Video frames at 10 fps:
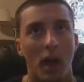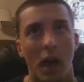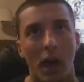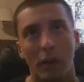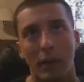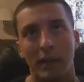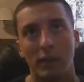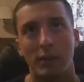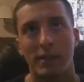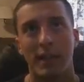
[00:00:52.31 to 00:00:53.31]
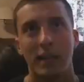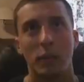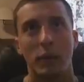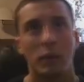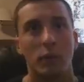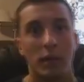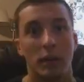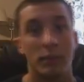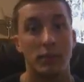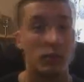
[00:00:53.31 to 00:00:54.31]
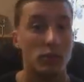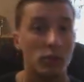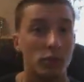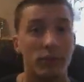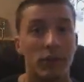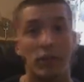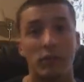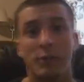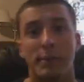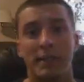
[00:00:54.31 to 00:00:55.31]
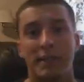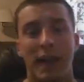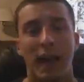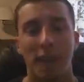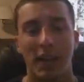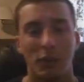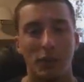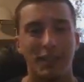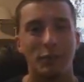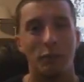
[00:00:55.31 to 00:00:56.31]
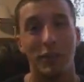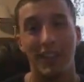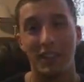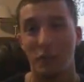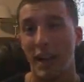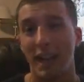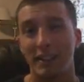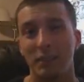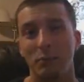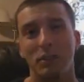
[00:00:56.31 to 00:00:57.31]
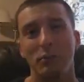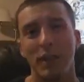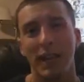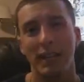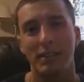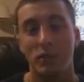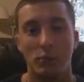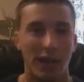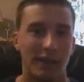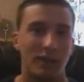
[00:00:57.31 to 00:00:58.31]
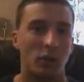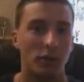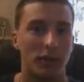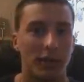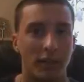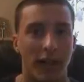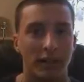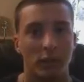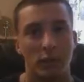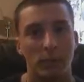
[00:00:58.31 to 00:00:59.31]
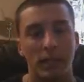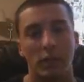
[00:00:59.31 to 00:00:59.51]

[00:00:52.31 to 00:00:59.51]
Um, I know it's kind of weird when it comes to YouTube videos because I'm not really interacting with you guys and you guys aren't really interacting with me.